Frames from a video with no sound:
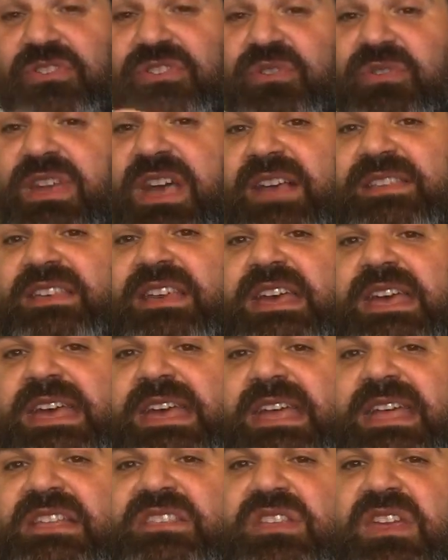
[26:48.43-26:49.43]
So yes,
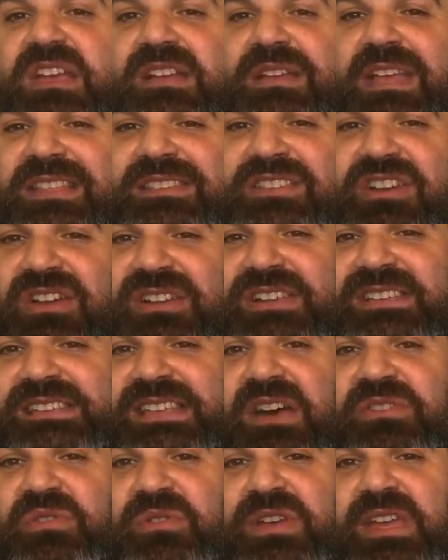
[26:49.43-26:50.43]
it, it's gonna
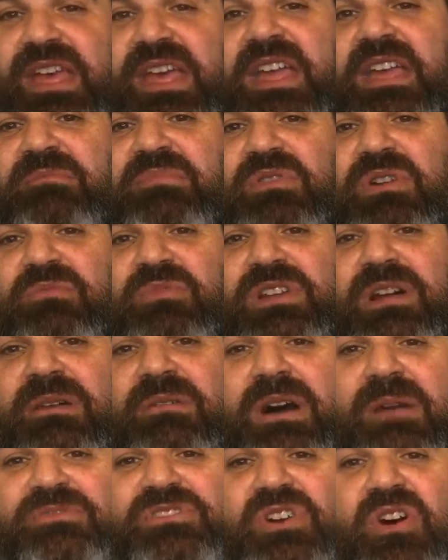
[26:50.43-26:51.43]
sound okay, but when
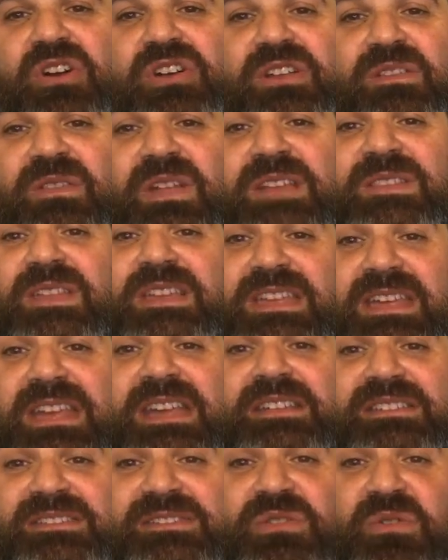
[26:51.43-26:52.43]
I'm talking like the
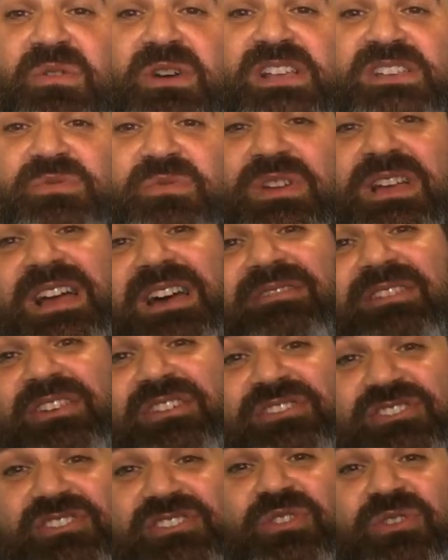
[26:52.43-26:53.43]
kids' toys, where you have like a
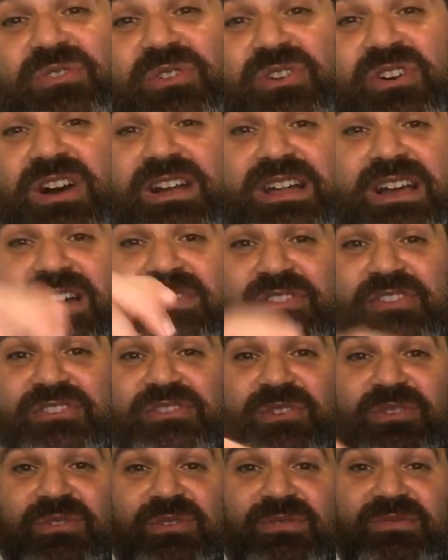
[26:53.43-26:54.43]
circle cut out and the
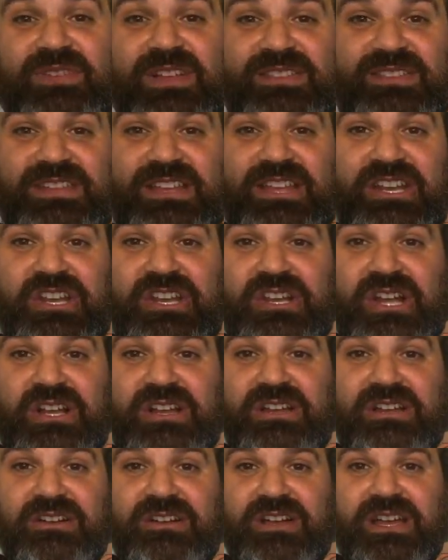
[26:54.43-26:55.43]
circle fits in,
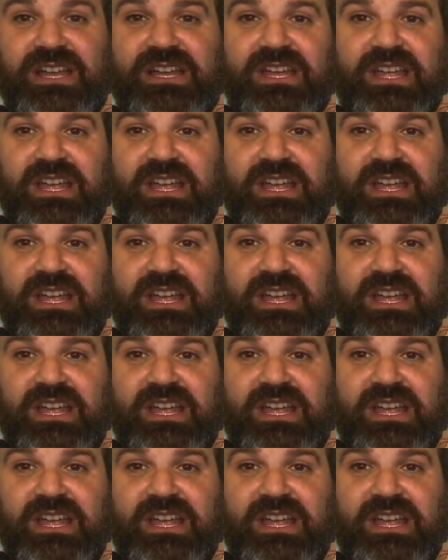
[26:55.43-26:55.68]
all right,